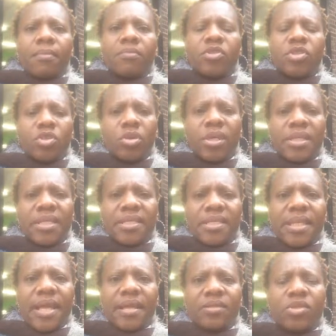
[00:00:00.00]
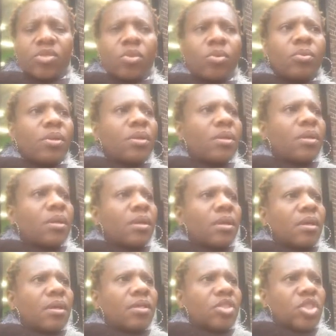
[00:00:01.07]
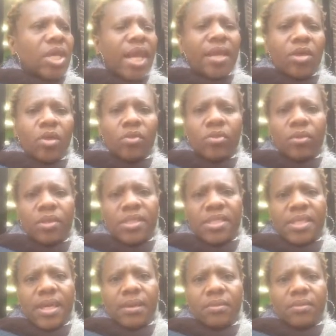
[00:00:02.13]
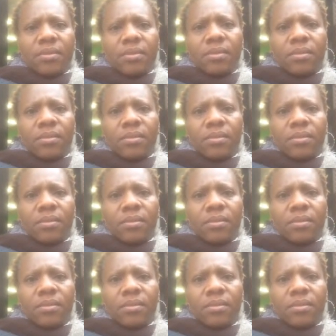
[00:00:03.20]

Do you understand? So check your thoughts out